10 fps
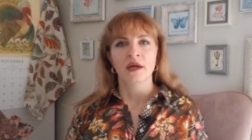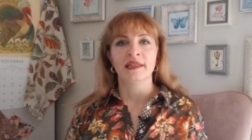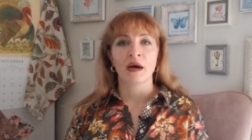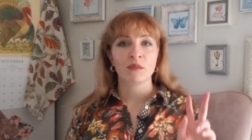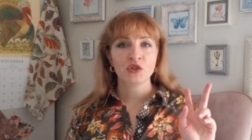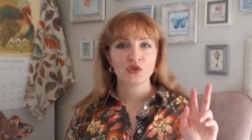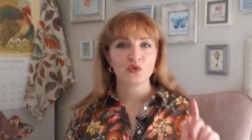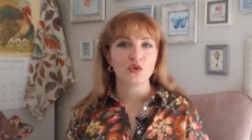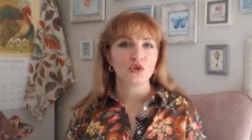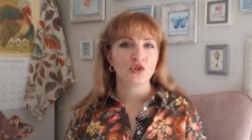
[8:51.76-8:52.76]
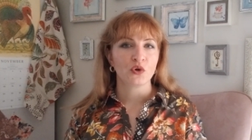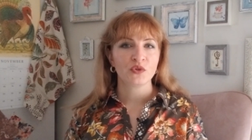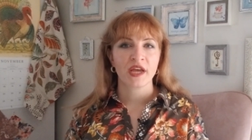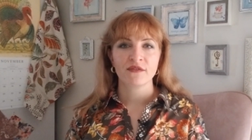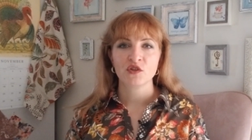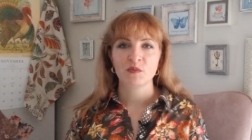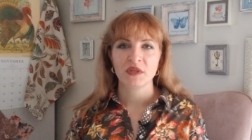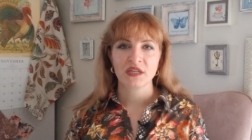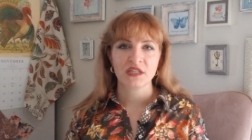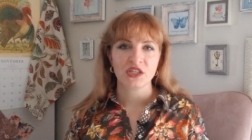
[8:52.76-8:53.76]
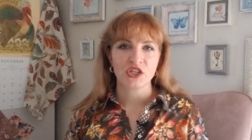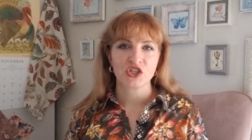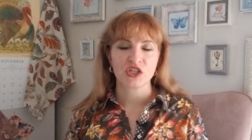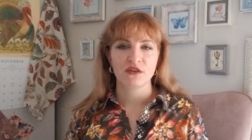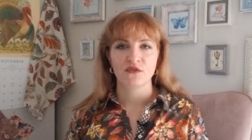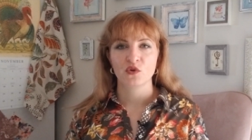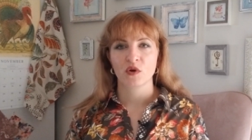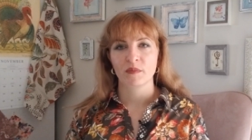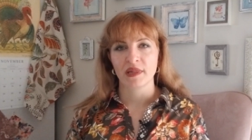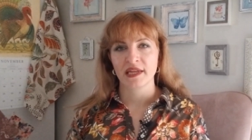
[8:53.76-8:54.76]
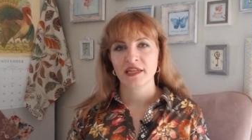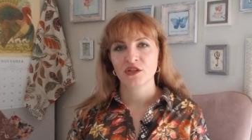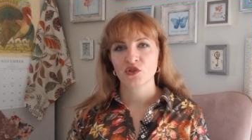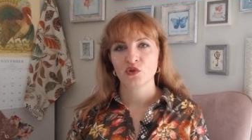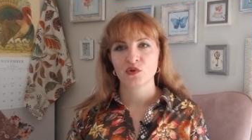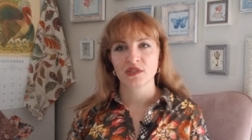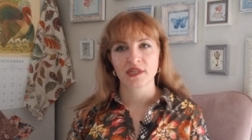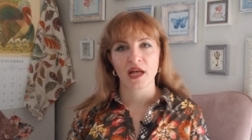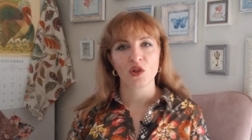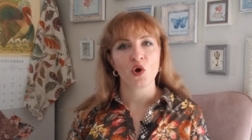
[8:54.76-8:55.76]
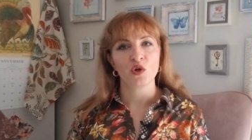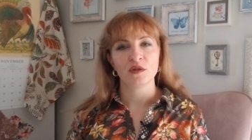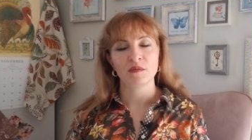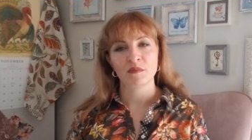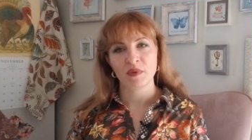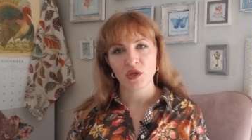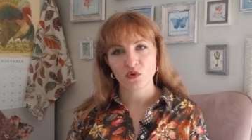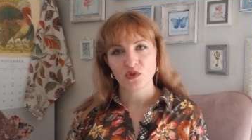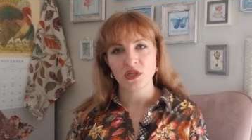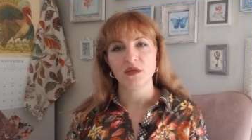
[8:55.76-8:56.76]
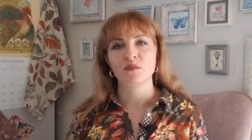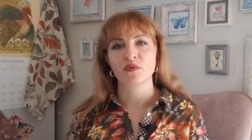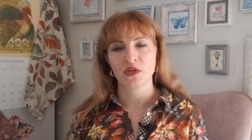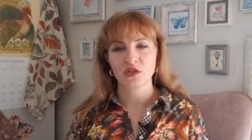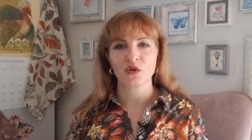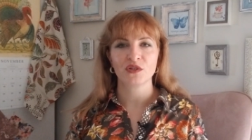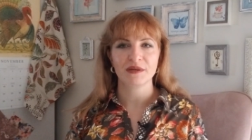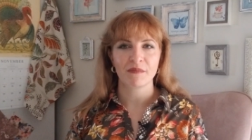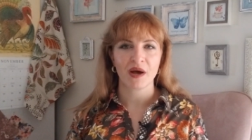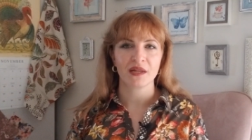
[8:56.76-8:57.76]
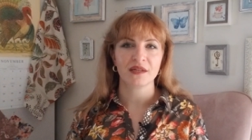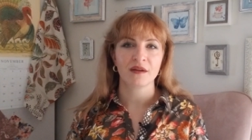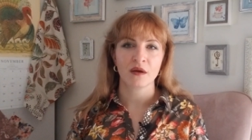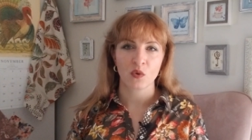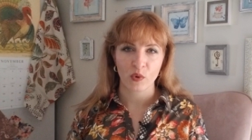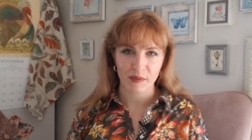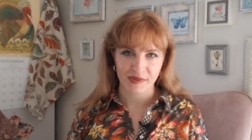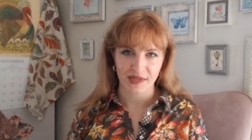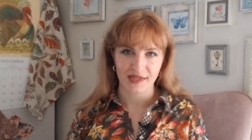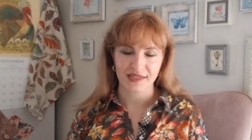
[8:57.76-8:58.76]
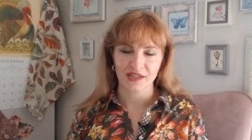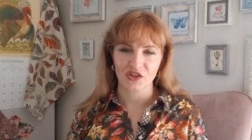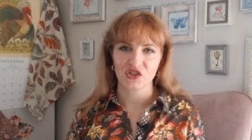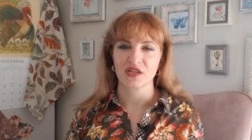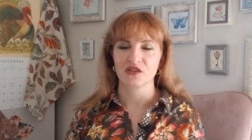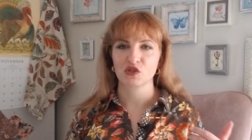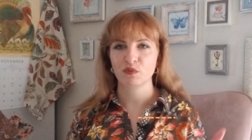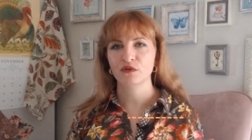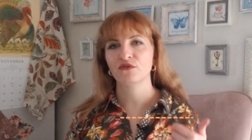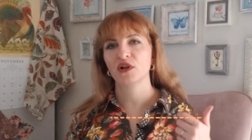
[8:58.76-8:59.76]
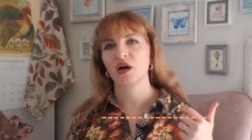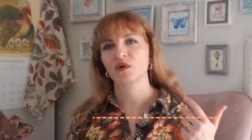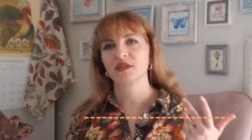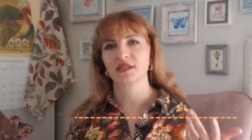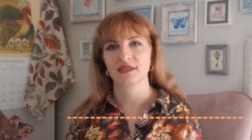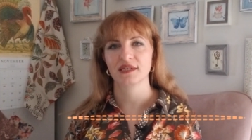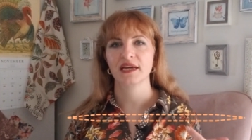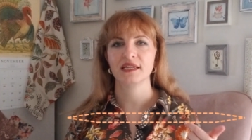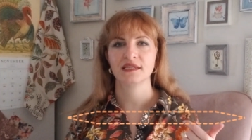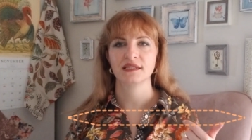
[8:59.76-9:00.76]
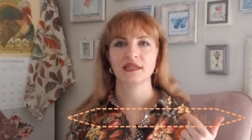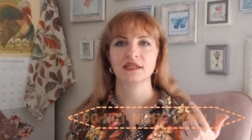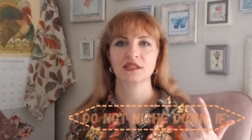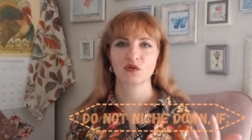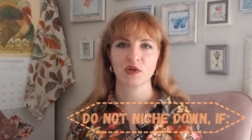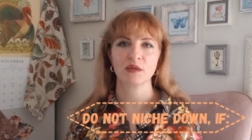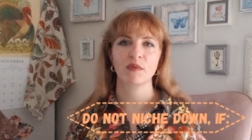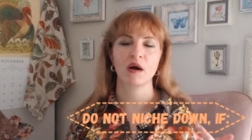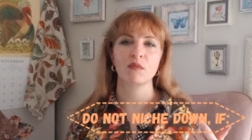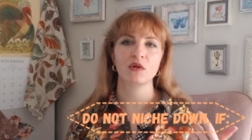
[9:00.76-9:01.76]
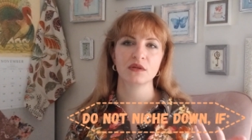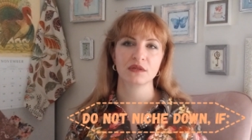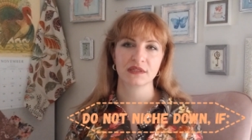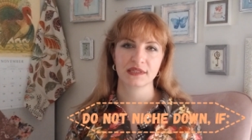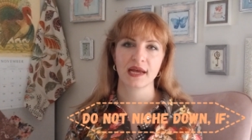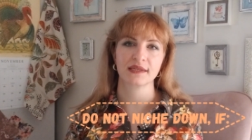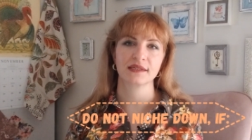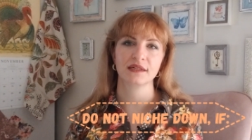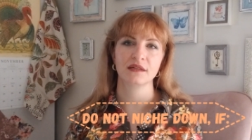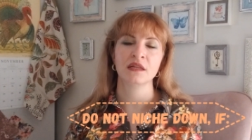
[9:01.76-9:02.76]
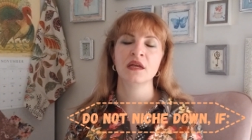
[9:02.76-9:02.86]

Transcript: Number 2, you don't have to pick a niche if you are planning to sell on POD, print on demand, websites such as Spoonflower, Society6, Redbubble, Zazzle,